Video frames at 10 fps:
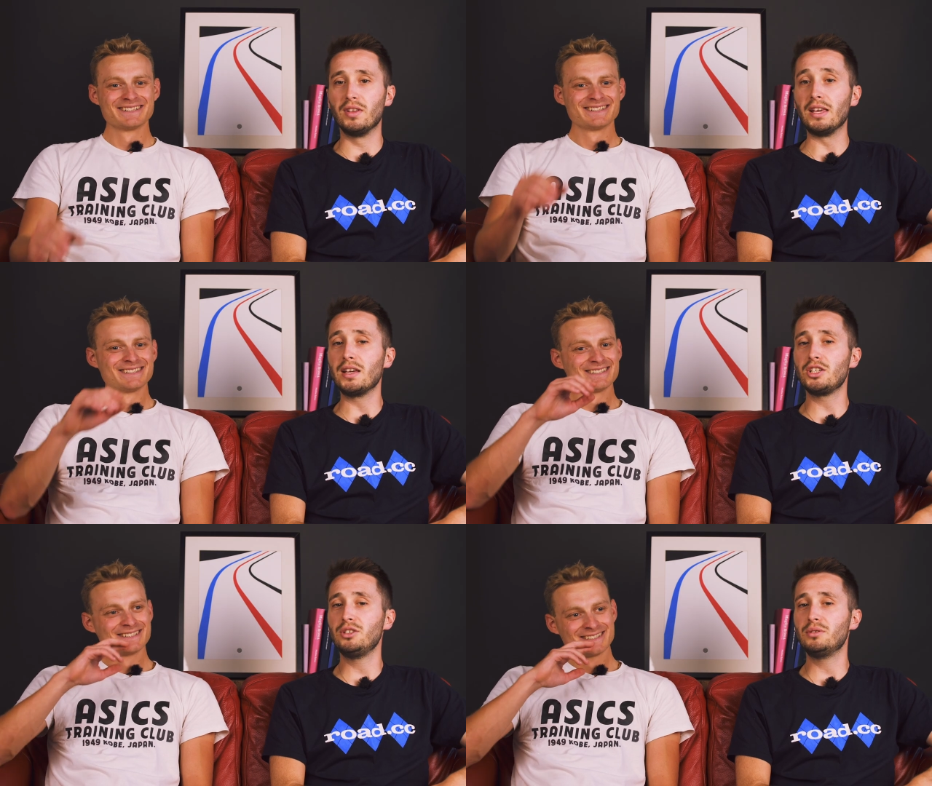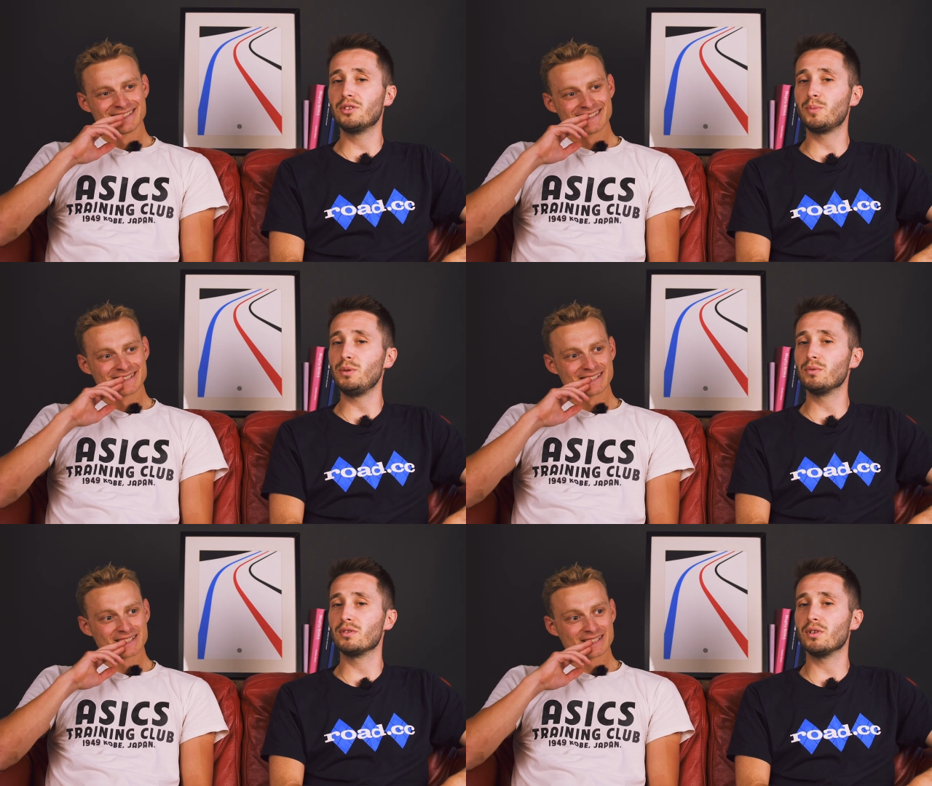Speaker 1: the issue has
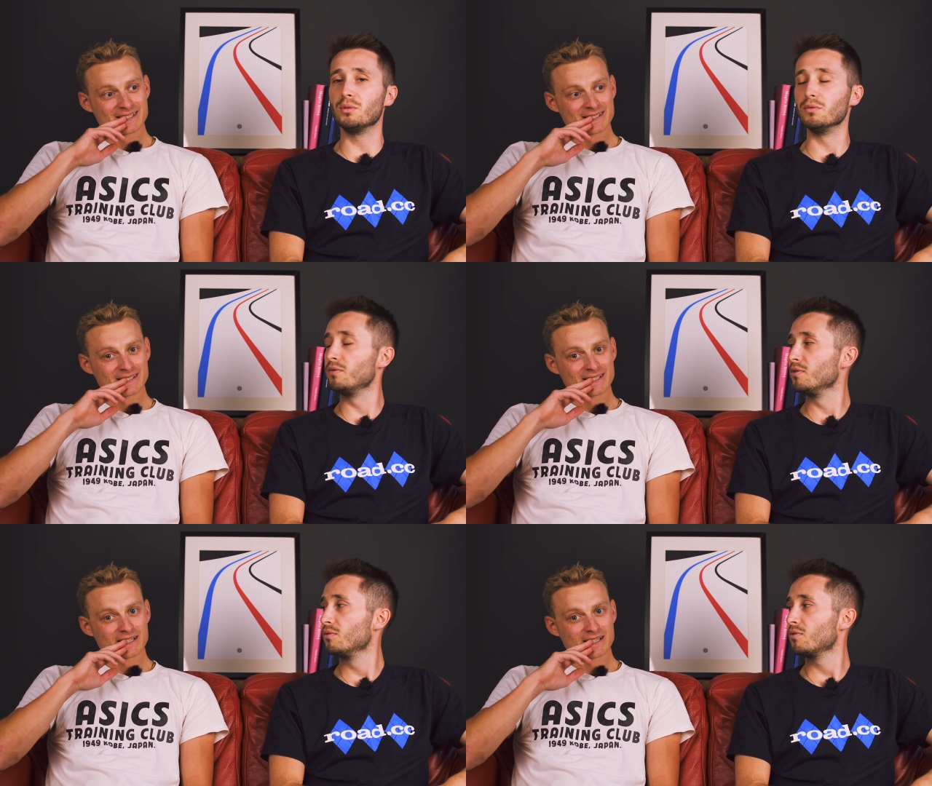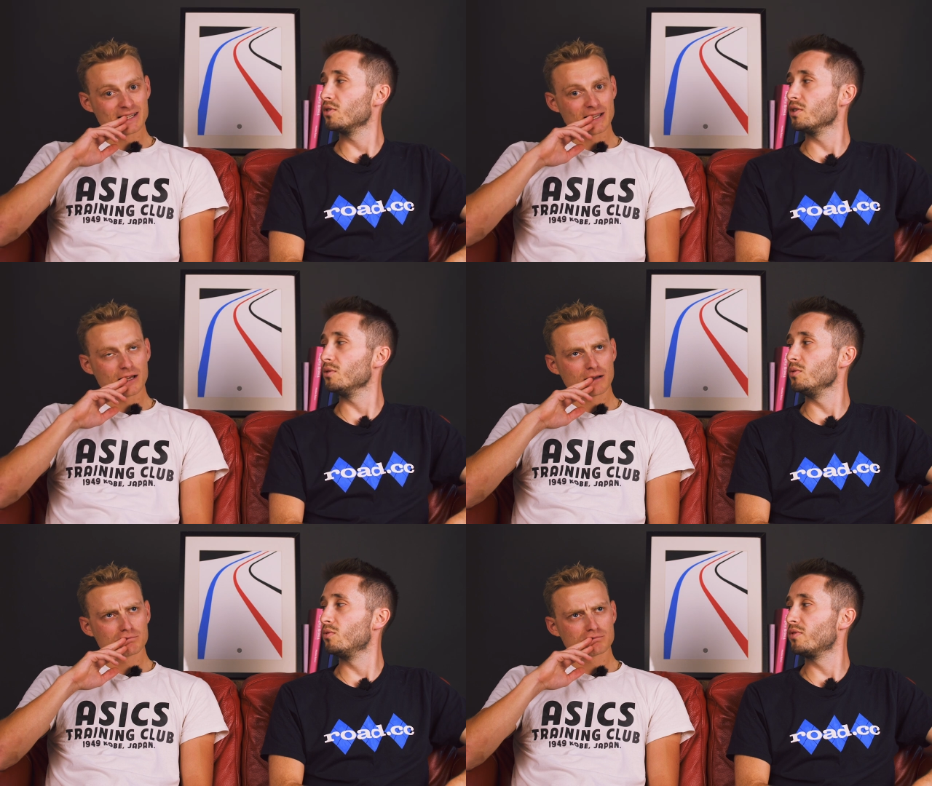been resolved.
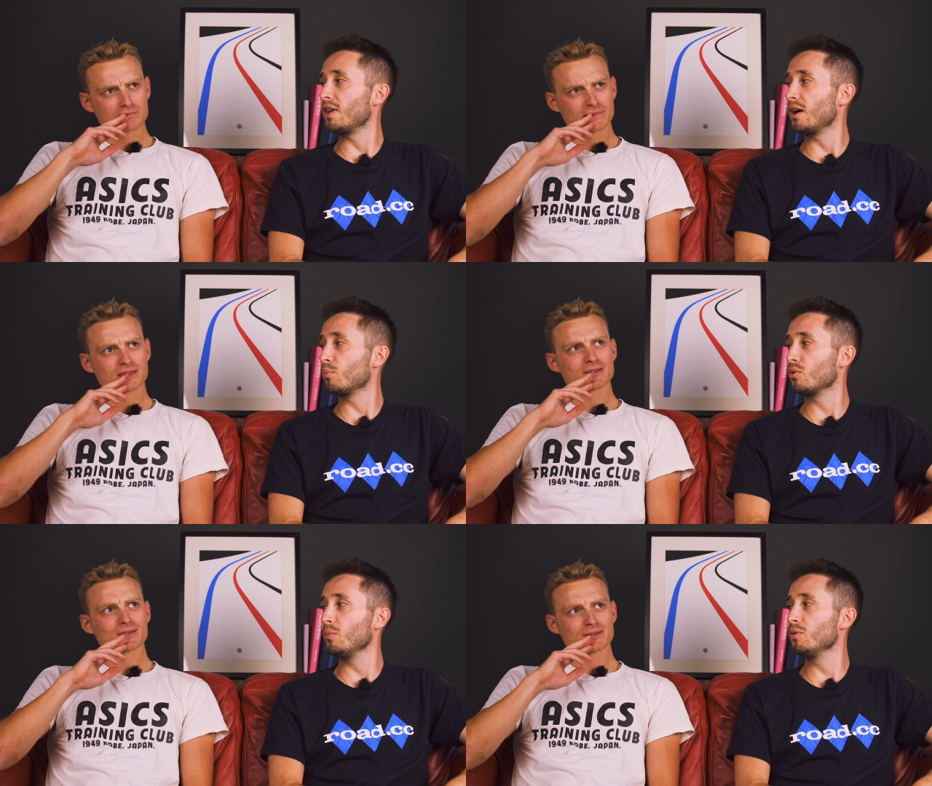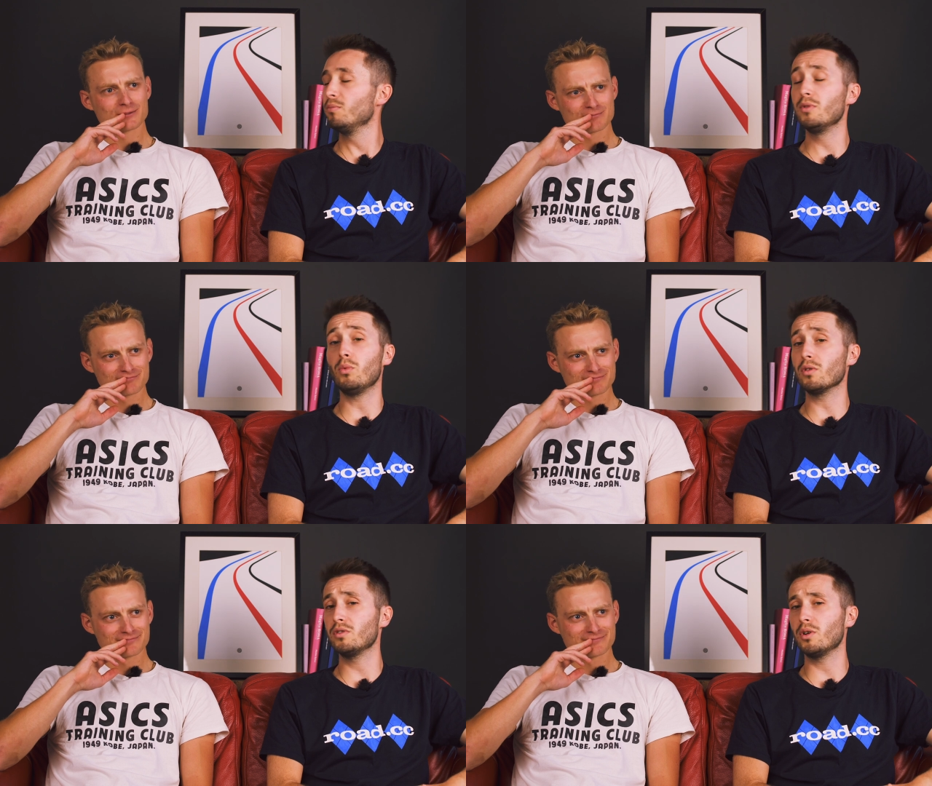So that problem
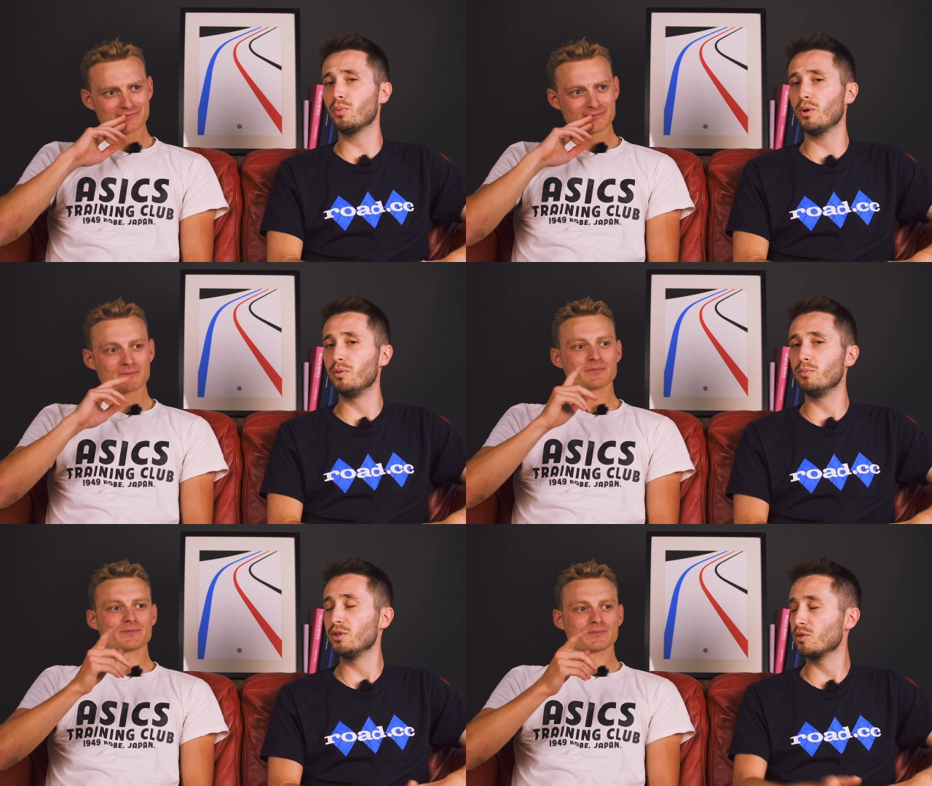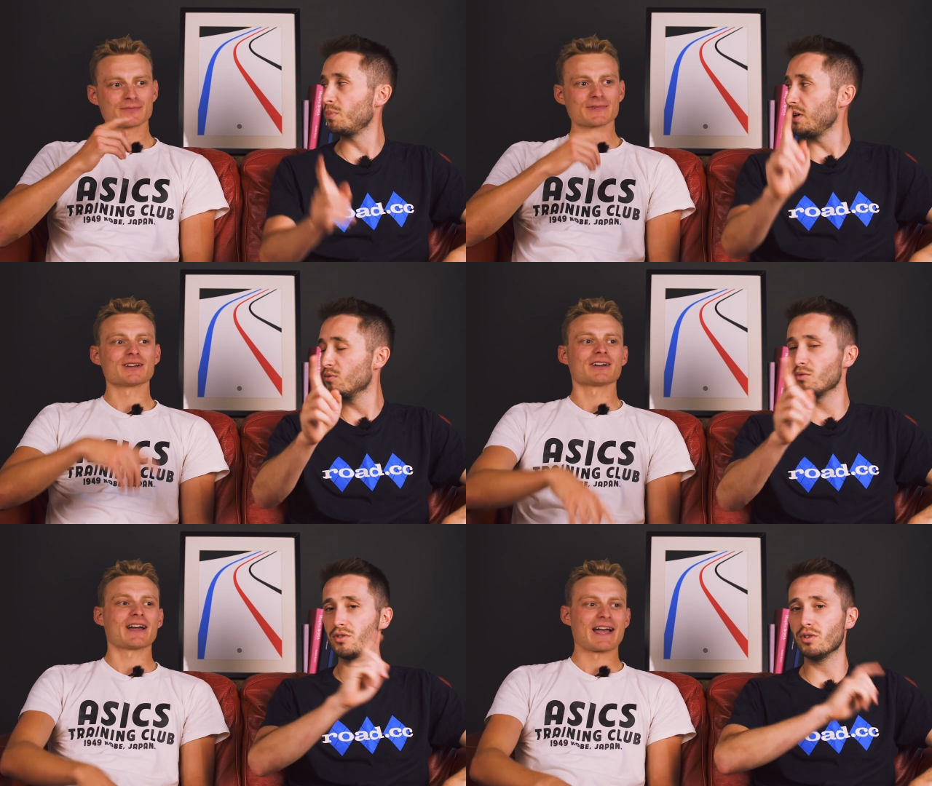that wasn't a problem has
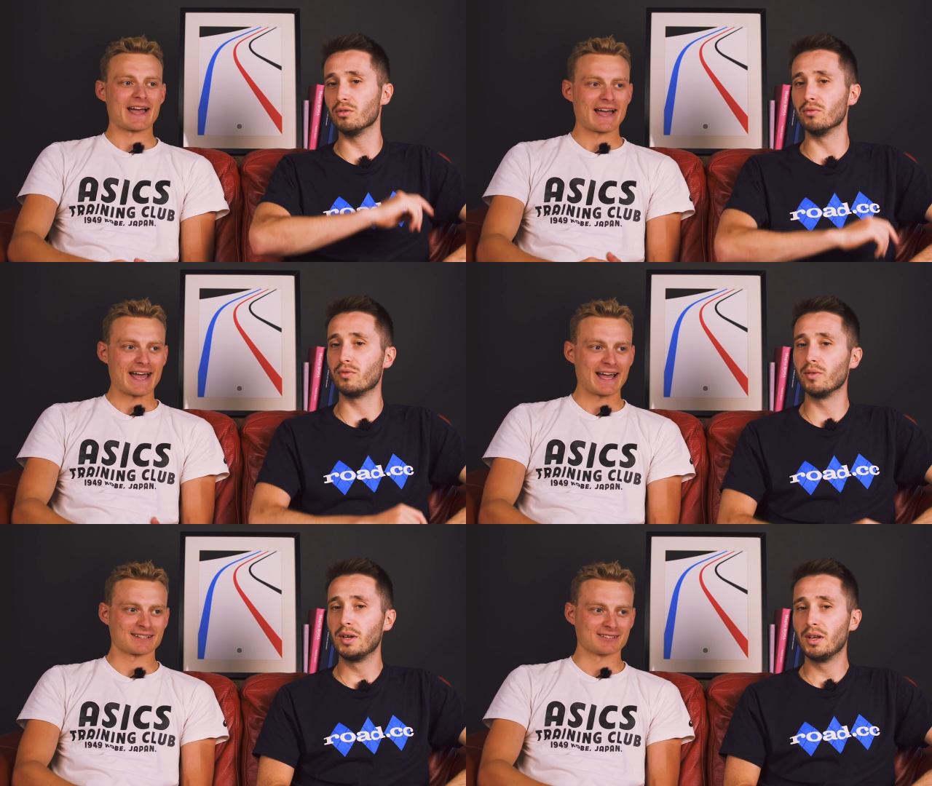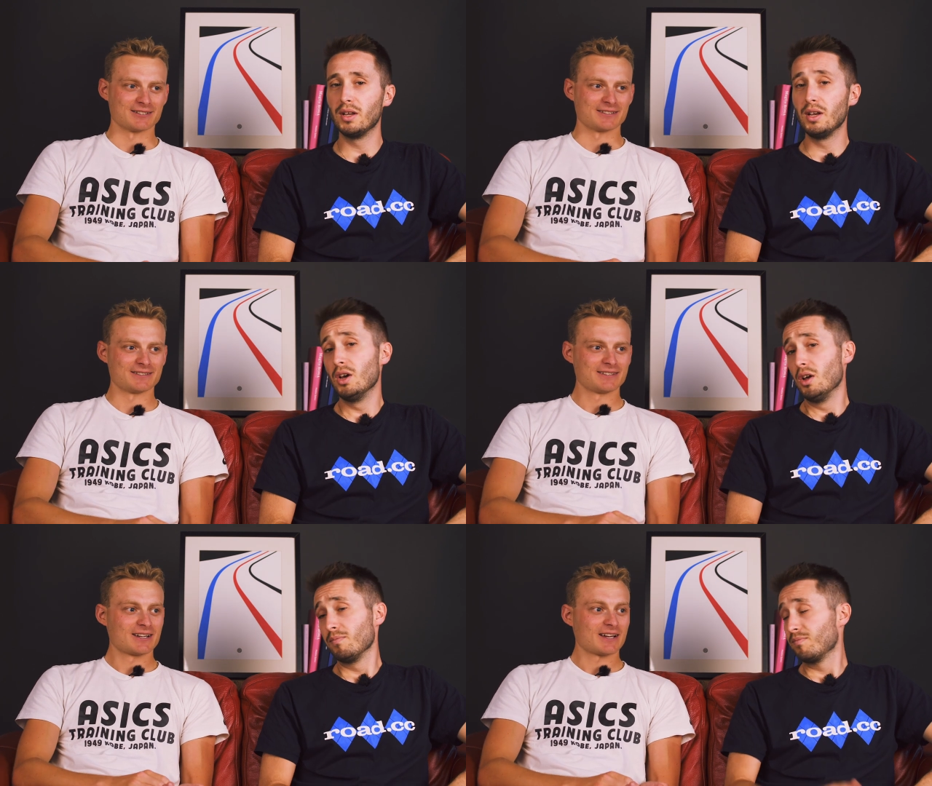been resolved.
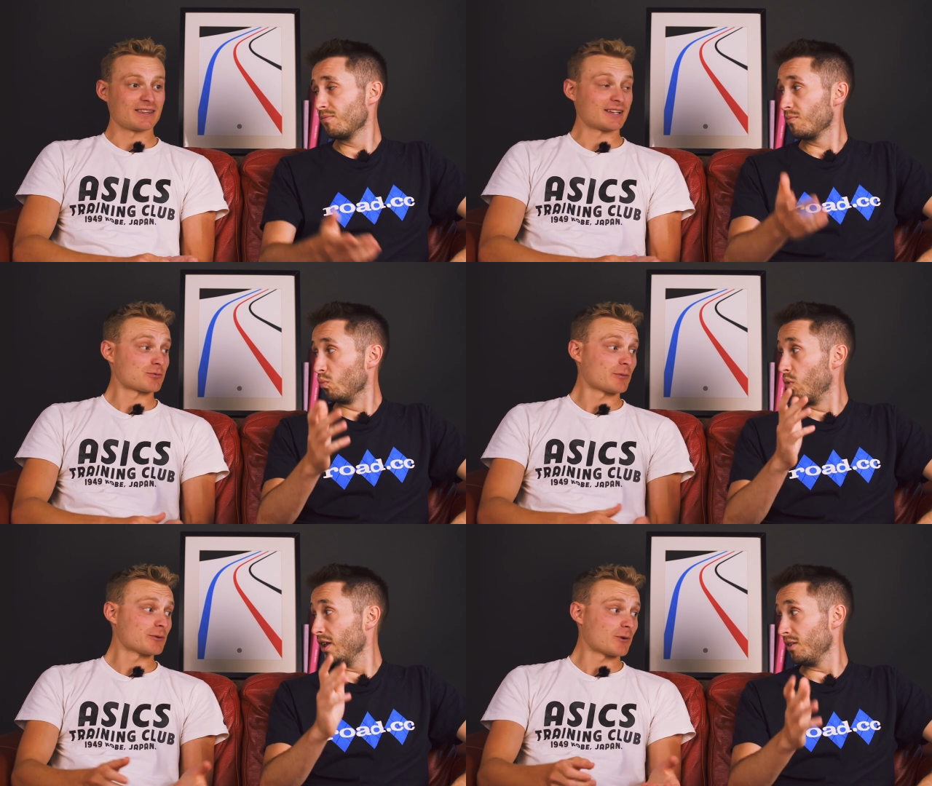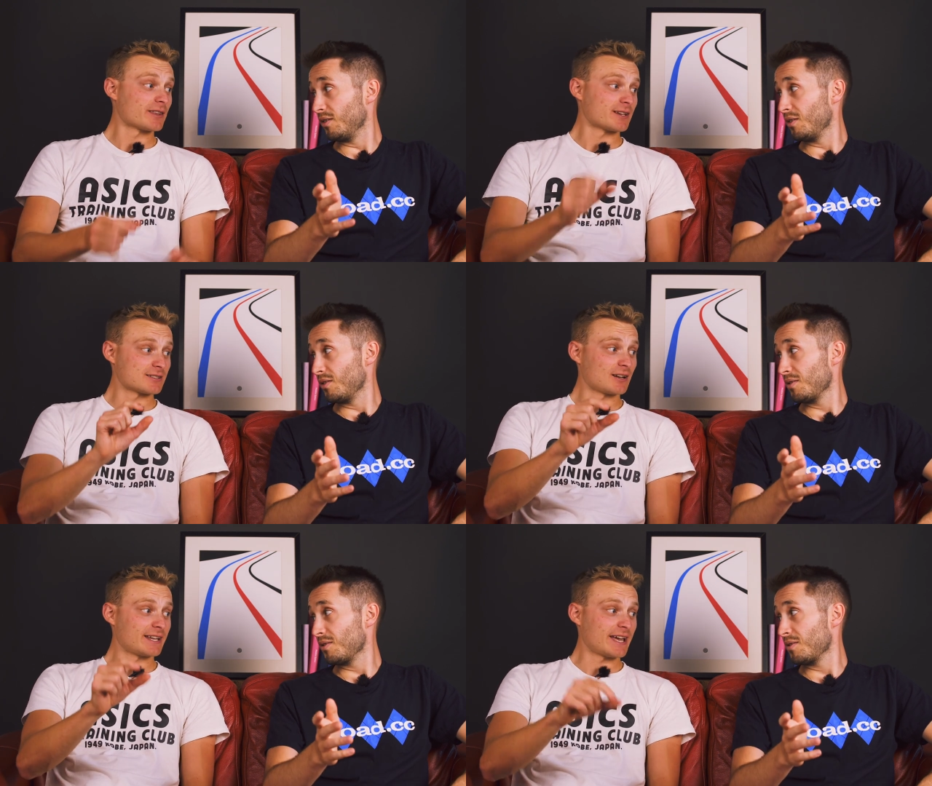Excellent. That's probably Will... why
Speaker 2: they're slightly